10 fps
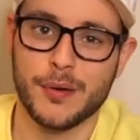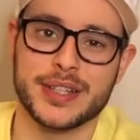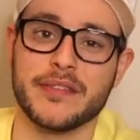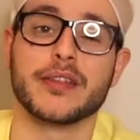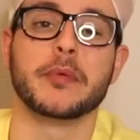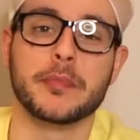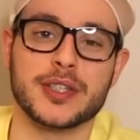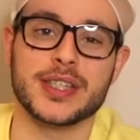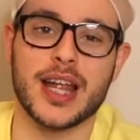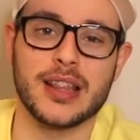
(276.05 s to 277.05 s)
We're definitely gonna be
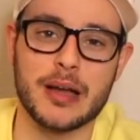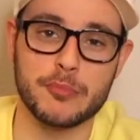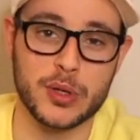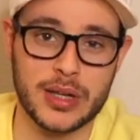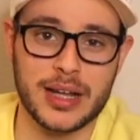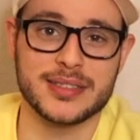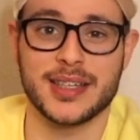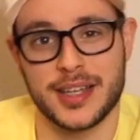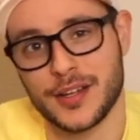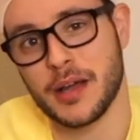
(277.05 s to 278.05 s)
pushing out a lot more
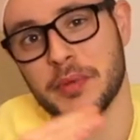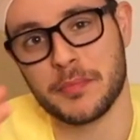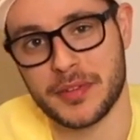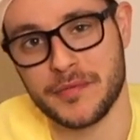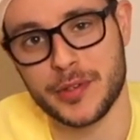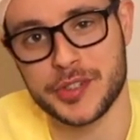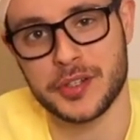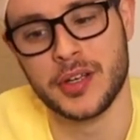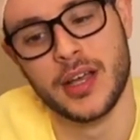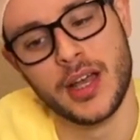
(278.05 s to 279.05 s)
content here coming up in the
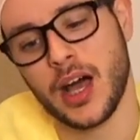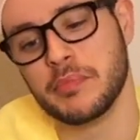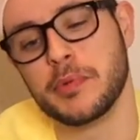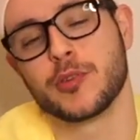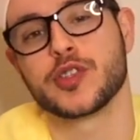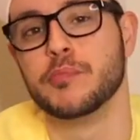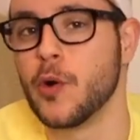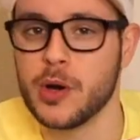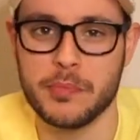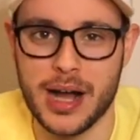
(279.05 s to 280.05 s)
future. I'll be posting
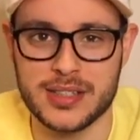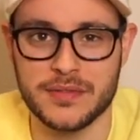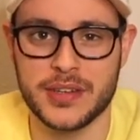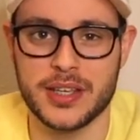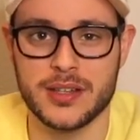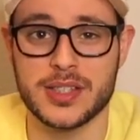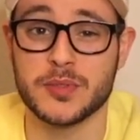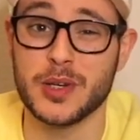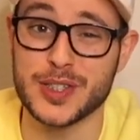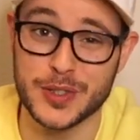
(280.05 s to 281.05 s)
more unboxing videos,
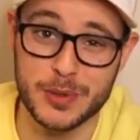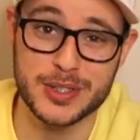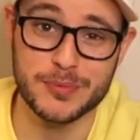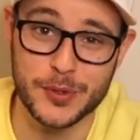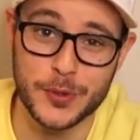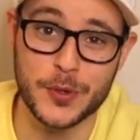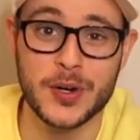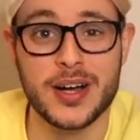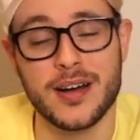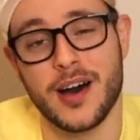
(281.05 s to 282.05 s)
as well as doing some
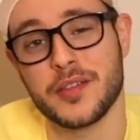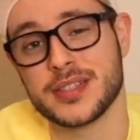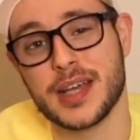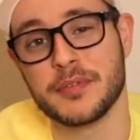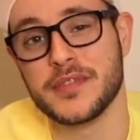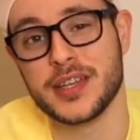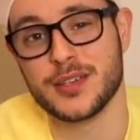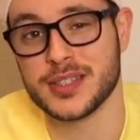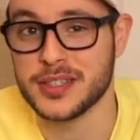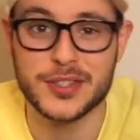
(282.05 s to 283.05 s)
cool other type of
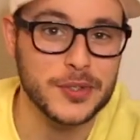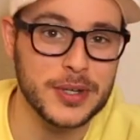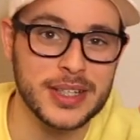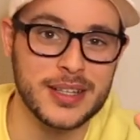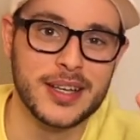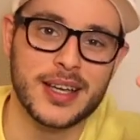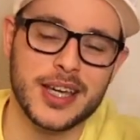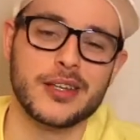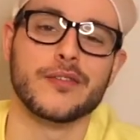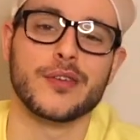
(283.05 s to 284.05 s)
videos in the street,
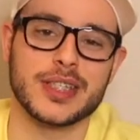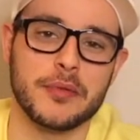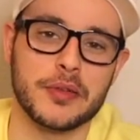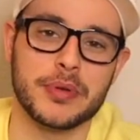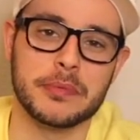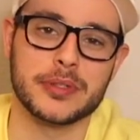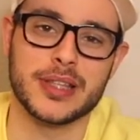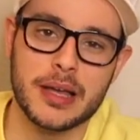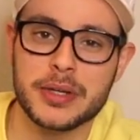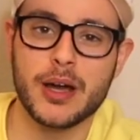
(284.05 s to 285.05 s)
interviewing some other people.
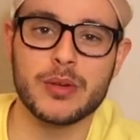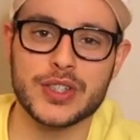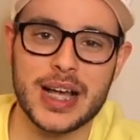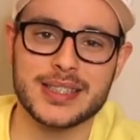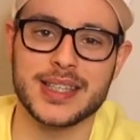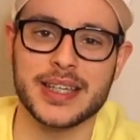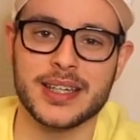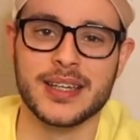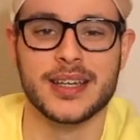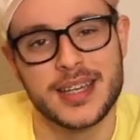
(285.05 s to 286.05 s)
So let me know what you guys
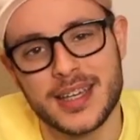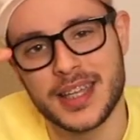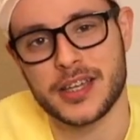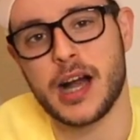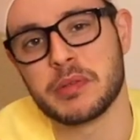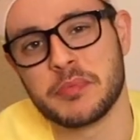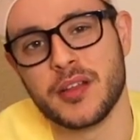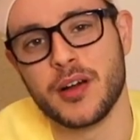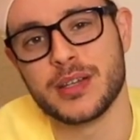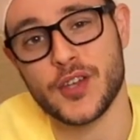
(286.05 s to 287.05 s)
think in the comments
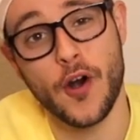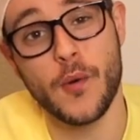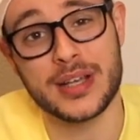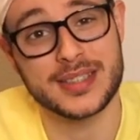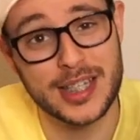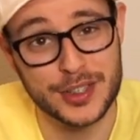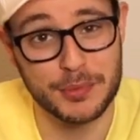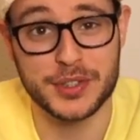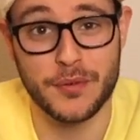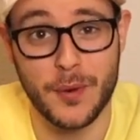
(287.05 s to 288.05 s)
below. As always, thank you so
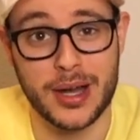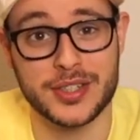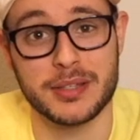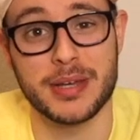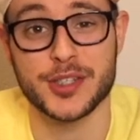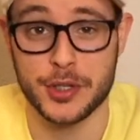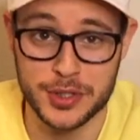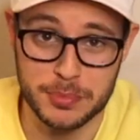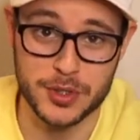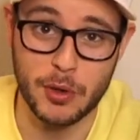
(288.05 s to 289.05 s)
much for watching. Make sure you
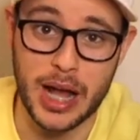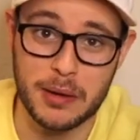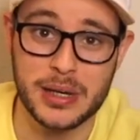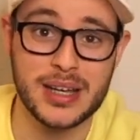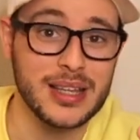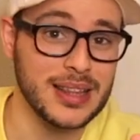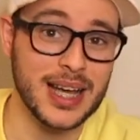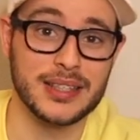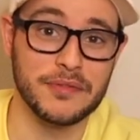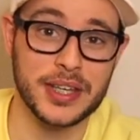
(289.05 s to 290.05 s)
subscribe,
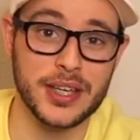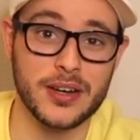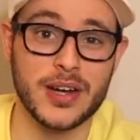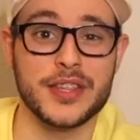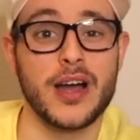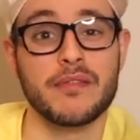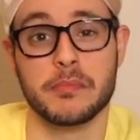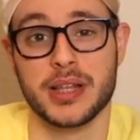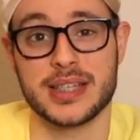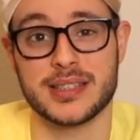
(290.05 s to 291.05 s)
like the video, and y'all have a
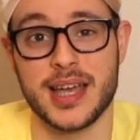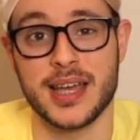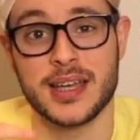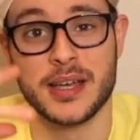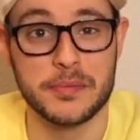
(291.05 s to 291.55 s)
blessed day.